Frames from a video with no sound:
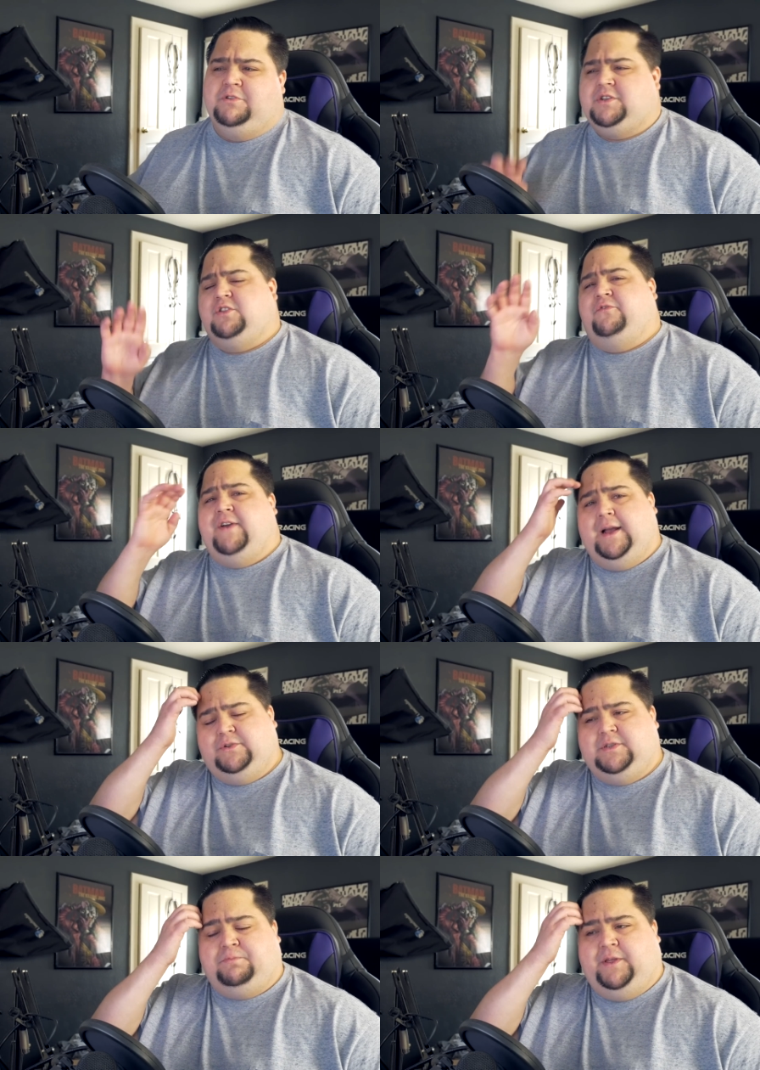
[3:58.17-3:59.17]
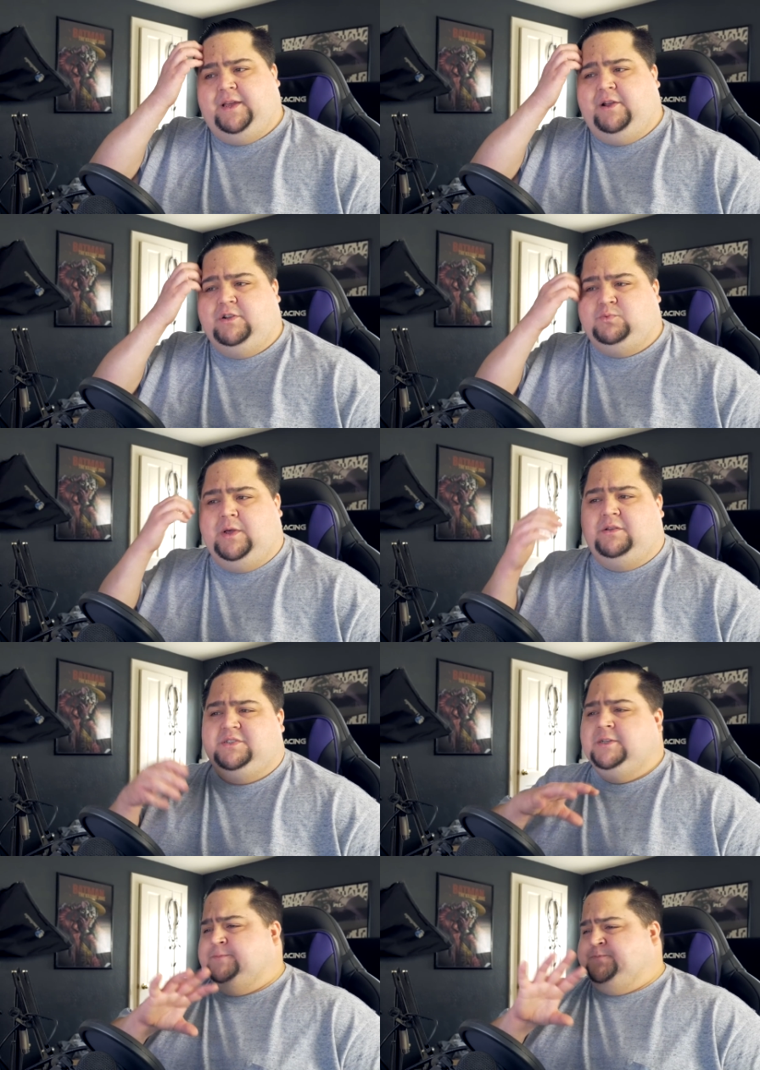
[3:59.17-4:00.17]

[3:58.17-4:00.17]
There's other factors at play here as well as